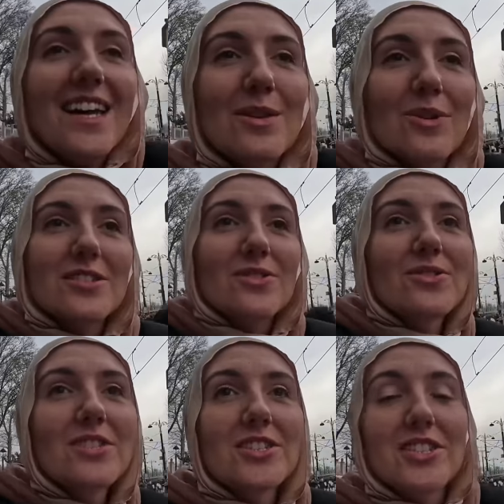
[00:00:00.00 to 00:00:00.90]
It wasn't
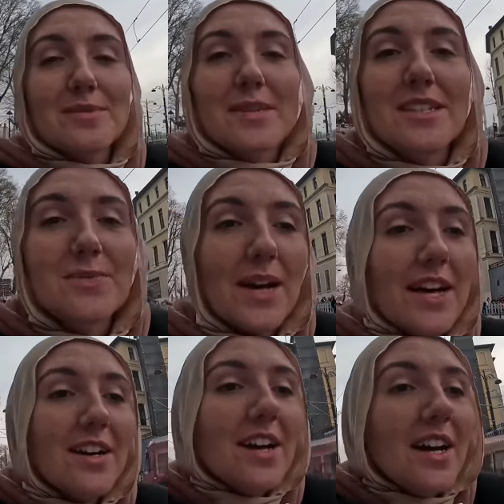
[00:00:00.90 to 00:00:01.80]
only just me as
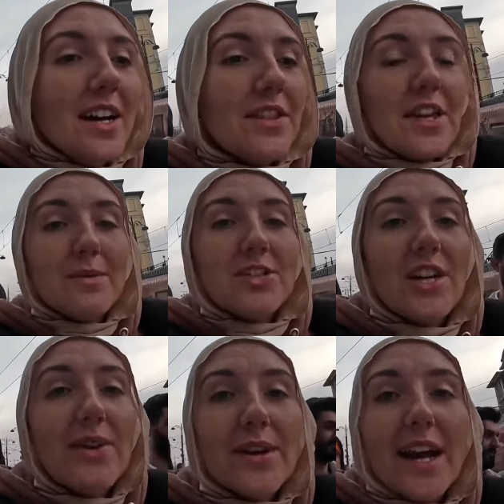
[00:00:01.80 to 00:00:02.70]
well. They were
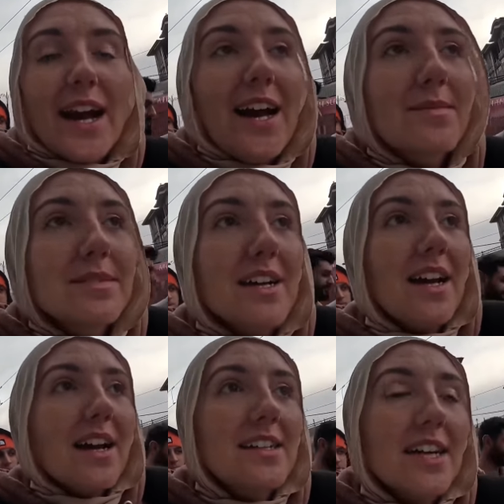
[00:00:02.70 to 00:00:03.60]
shouting at Hamza
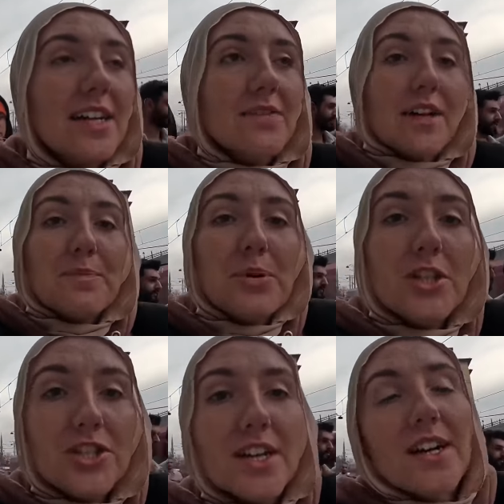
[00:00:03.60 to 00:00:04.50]
and kind of like
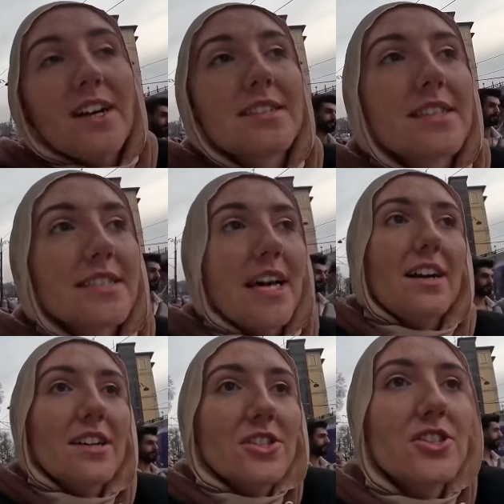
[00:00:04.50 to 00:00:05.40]
pushing us and
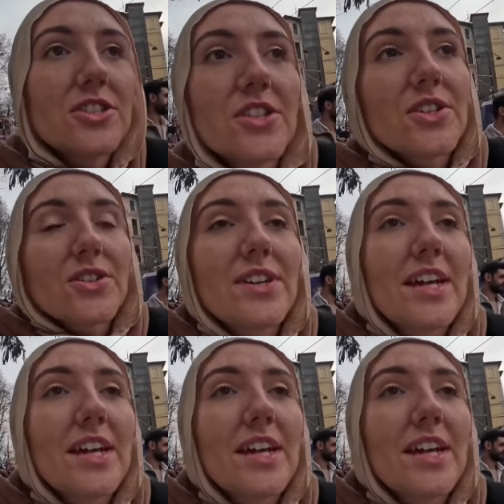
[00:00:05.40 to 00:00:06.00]
telling us just to go.